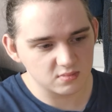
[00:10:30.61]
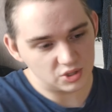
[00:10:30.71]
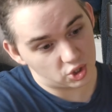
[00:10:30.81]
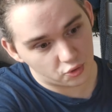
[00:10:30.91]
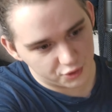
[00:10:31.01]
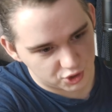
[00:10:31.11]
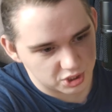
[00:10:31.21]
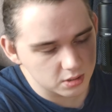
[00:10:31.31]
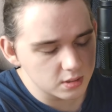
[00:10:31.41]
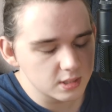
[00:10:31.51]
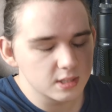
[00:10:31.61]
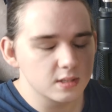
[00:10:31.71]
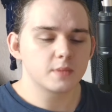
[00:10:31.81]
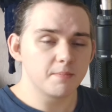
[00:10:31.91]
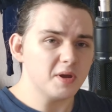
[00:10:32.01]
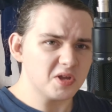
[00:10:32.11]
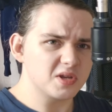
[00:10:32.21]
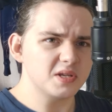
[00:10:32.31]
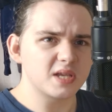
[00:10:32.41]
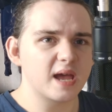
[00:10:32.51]
it's Origin. But it
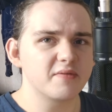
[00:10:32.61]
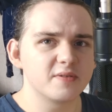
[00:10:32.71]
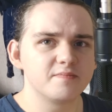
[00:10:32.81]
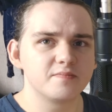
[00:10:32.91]
does have,